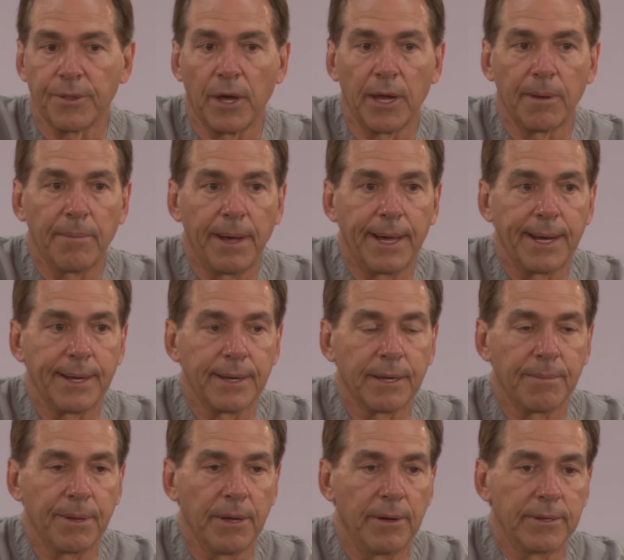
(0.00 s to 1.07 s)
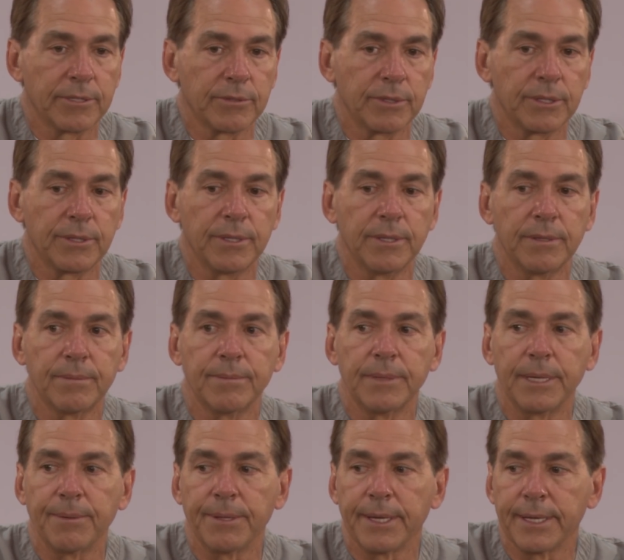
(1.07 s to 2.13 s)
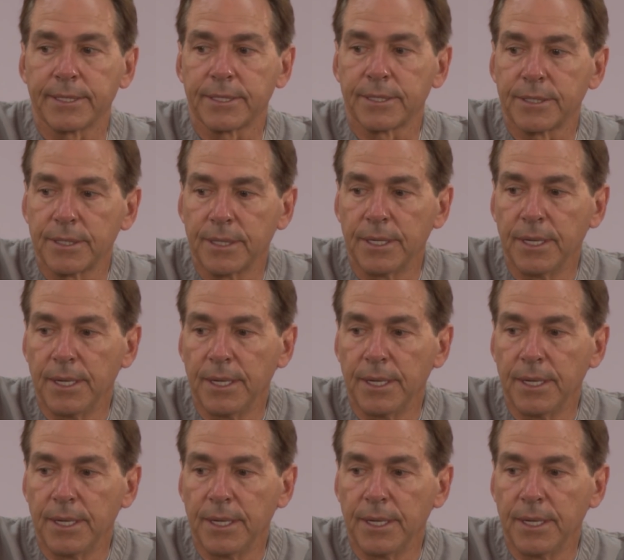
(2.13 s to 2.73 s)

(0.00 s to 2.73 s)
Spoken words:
thought about it, to be honest with you. Maybe that's